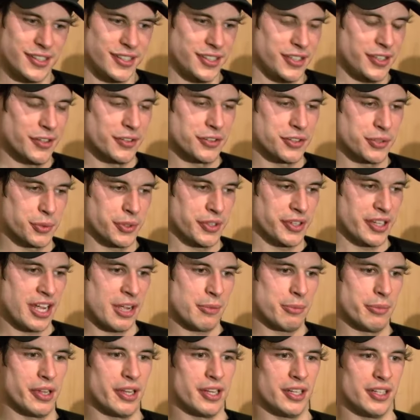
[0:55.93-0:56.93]
to win
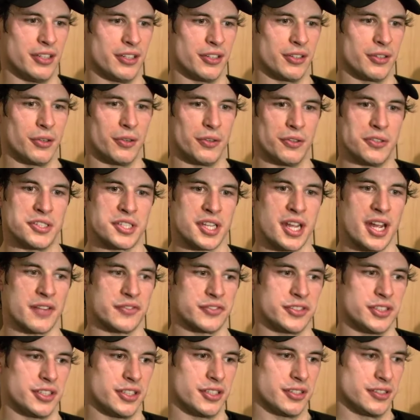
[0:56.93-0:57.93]
that many, your goalies
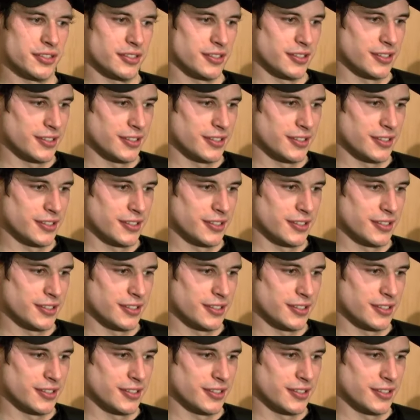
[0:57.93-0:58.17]
have to,